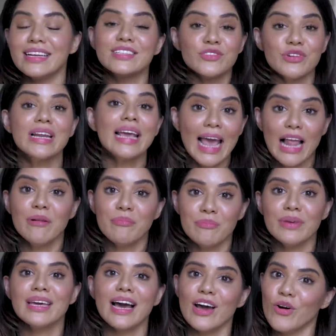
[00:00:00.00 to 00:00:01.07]
It's really helped
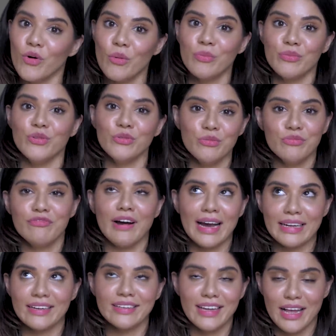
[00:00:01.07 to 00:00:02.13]
me. I hope you
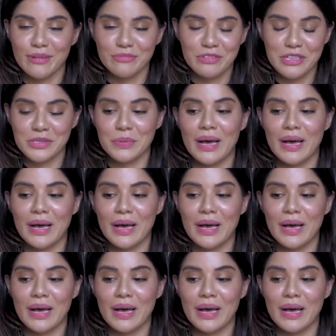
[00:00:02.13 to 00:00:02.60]
find it helpful as